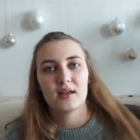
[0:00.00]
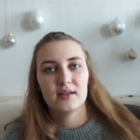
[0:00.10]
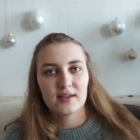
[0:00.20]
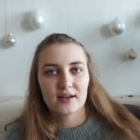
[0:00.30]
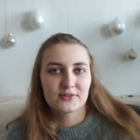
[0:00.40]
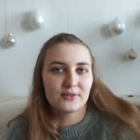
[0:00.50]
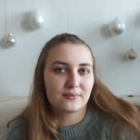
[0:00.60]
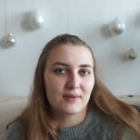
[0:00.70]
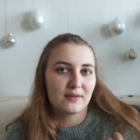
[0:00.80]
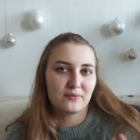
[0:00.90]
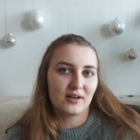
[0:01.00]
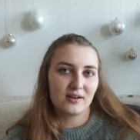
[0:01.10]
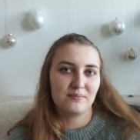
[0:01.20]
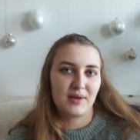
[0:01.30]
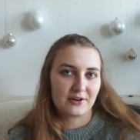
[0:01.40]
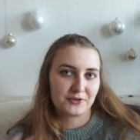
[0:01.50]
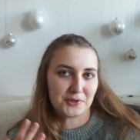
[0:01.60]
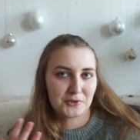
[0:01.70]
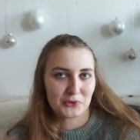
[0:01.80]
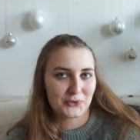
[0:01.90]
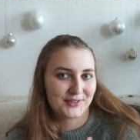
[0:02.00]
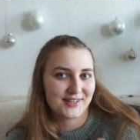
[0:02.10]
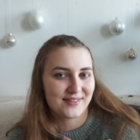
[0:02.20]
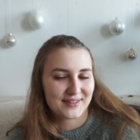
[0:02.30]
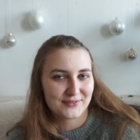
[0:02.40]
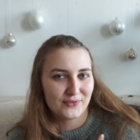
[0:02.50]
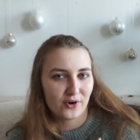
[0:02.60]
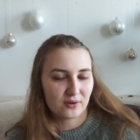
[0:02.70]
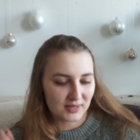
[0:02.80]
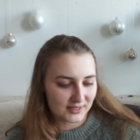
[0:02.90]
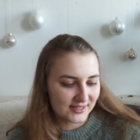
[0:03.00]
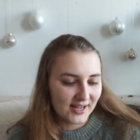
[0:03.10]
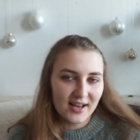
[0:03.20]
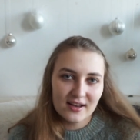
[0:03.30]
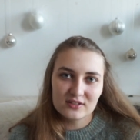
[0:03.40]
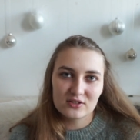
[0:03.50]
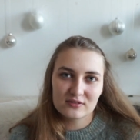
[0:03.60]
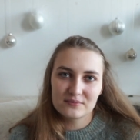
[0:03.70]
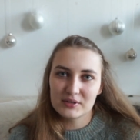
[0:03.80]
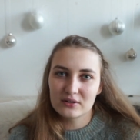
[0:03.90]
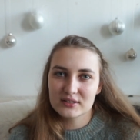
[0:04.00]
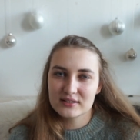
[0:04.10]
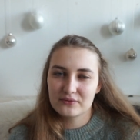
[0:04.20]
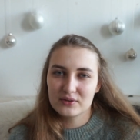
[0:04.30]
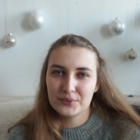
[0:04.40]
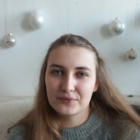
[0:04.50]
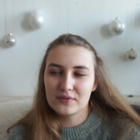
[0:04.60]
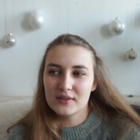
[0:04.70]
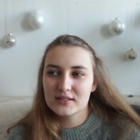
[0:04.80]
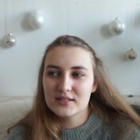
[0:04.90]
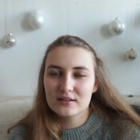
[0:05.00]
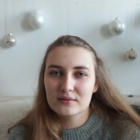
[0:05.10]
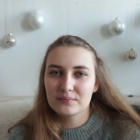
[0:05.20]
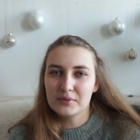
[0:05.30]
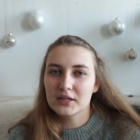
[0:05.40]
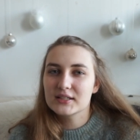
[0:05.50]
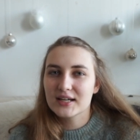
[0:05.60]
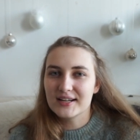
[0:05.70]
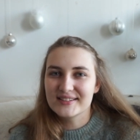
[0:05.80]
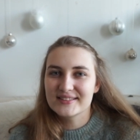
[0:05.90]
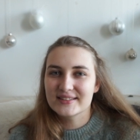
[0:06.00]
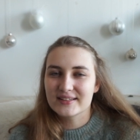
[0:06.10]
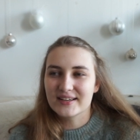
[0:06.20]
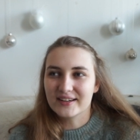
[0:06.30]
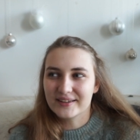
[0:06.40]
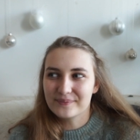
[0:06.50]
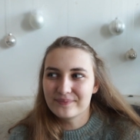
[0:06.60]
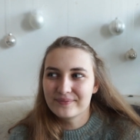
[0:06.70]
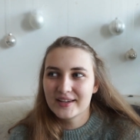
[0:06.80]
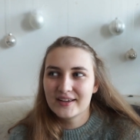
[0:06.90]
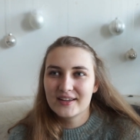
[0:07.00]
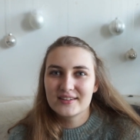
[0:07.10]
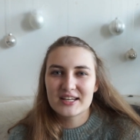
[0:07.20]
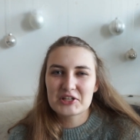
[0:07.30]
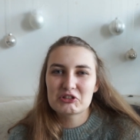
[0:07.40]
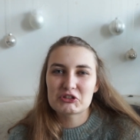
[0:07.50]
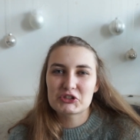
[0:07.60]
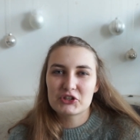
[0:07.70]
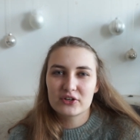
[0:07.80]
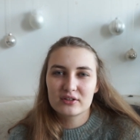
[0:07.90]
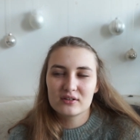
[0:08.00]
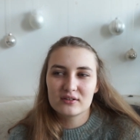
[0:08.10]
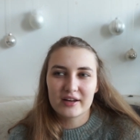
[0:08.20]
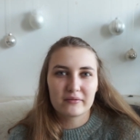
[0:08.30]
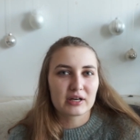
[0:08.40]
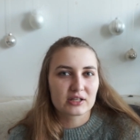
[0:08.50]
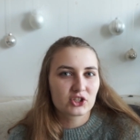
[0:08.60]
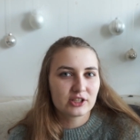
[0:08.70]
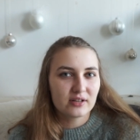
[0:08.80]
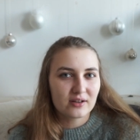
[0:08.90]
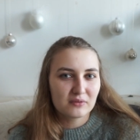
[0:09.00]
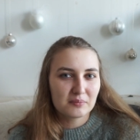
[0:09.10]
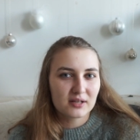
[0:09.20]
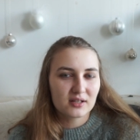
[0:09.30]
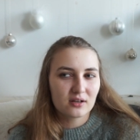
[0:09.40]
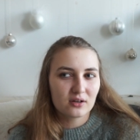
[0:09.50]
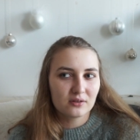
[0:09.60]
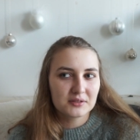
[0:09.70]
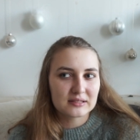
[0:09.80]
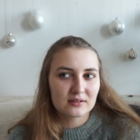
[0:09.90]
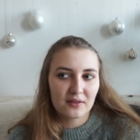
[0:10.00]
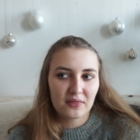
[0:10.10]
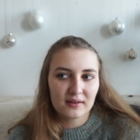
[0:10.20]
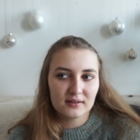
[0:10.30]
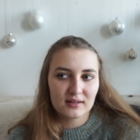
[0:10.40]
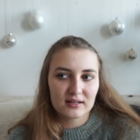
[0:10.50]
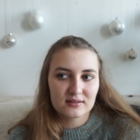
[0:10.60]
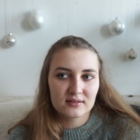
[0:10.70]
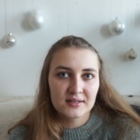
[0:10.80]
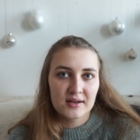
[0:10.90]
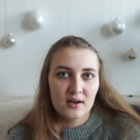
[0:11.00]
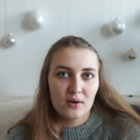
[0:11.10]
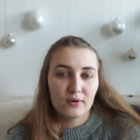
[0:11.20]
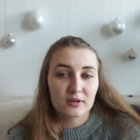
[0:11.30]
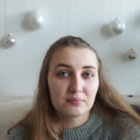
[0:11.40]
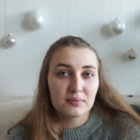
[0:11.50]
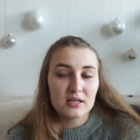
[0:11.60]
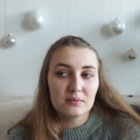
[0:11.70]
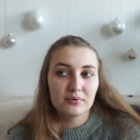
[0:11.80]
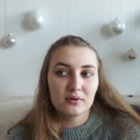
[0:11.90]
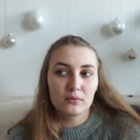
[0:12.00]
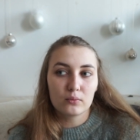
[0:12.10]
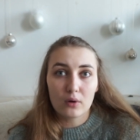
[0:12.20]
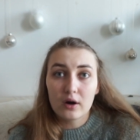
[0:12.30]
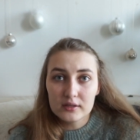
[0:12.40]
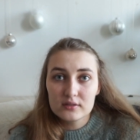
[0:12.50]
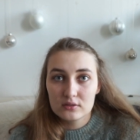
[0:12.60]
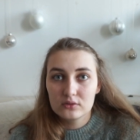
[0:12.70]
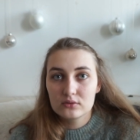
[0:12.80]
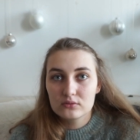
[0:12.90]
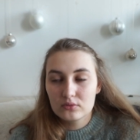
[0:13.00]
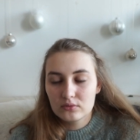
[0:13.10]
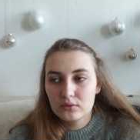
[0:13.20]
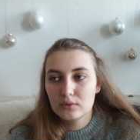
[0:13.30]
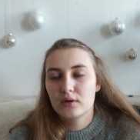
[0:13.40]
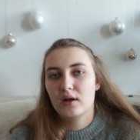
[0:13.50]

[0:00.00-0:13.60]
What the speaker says: Yeah, so I find it better to do it in this format, just because I feel with knitting podcasts, there's a certain direction everybody goes, and I think that's what people want you to do